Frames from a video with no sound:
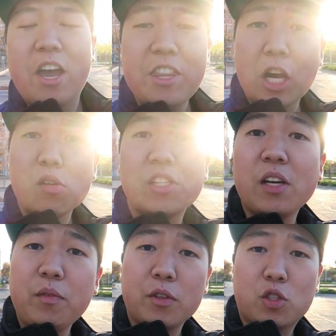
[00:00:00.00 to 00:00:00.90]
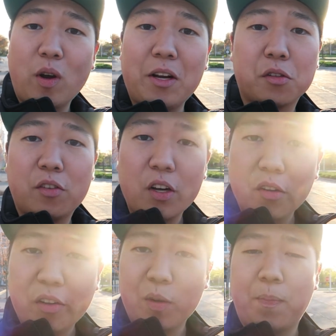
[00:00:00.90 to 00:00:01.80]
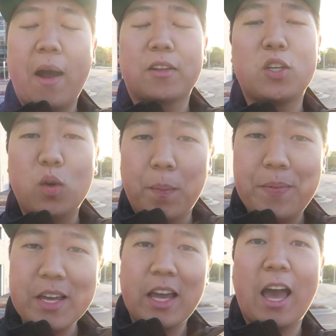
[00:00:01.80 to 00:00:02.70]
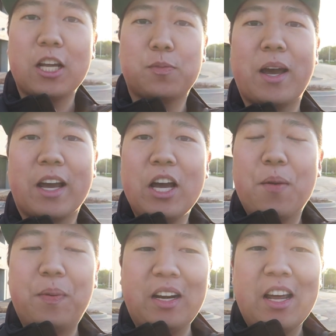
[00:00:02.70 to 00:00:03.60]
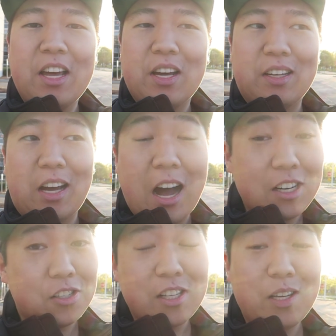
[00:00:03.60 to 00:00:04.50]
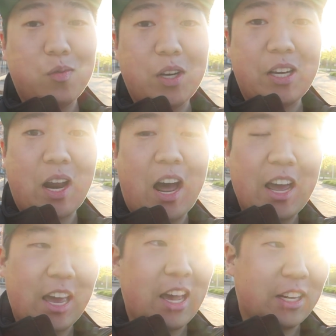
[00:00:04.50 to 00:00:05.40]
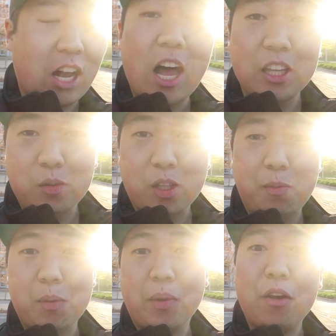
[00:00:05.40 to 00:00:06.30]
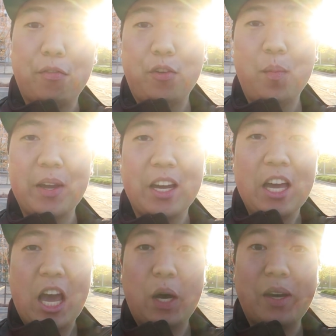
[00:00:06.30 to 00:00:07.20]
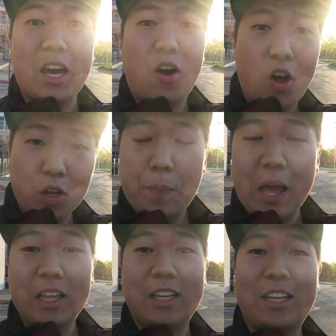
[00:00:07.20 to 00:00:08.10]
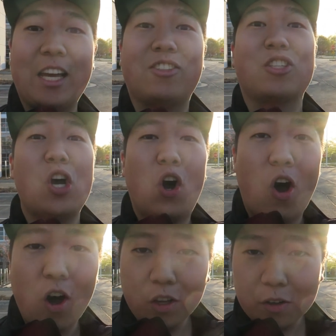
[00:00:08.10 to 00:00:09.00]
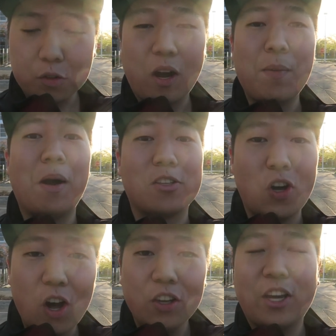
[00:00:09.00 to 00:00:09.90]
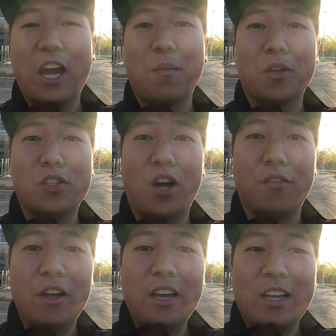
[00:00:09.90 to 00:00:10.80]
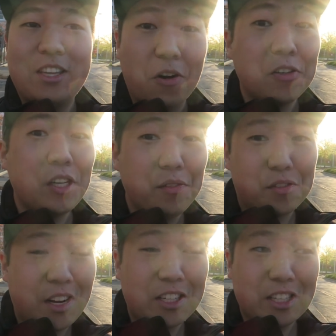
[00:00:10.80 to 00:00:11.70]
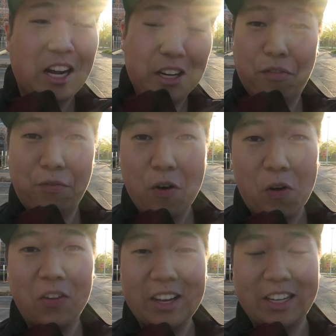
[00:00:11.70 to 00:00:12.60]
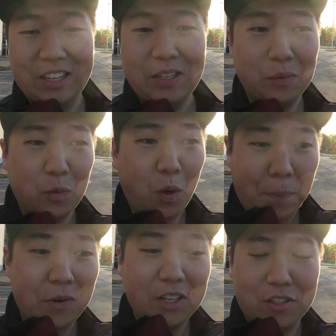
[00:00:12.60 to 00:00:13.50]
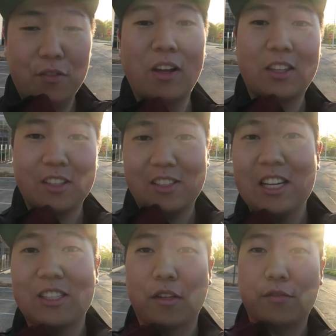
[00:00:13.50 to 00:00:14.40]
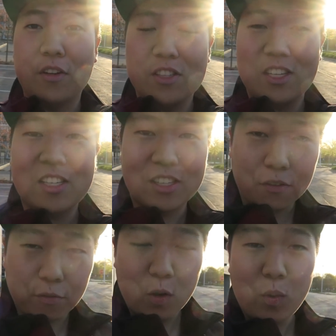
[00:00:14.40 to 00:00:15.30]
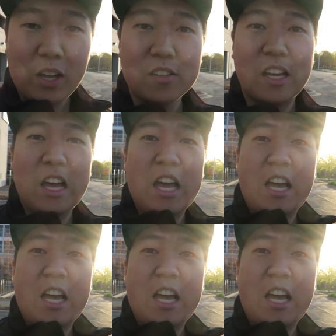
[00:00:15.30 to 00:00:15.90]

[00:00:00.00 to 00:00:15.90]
And the RS7 was great. It was very, very practical, a big hatchback. But honestly, when I had Colin with me when we were out filming and we had all our Pelican cases, all our tripods, all the camera stuff, the RS7 was actually kind of full. Like, we were putting stuff onto the seats and the front seats and the footwells.